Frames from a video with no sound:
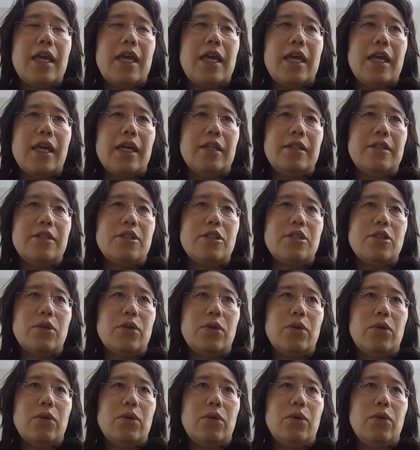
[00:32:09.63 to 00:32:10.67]
And
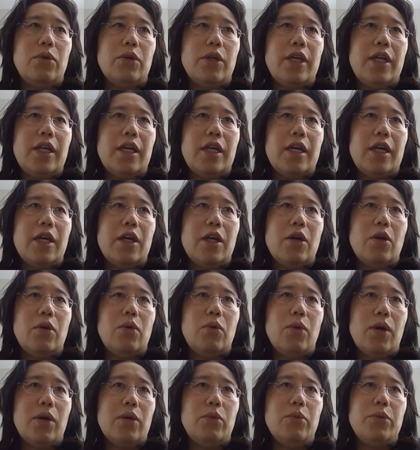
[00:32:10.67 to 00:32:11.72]
so
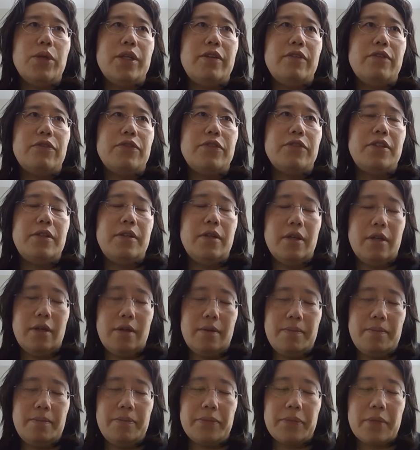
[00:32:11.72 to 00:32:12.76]
what we've
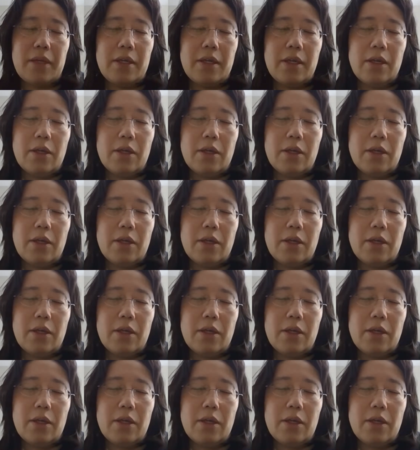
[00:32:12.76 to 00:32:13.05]
been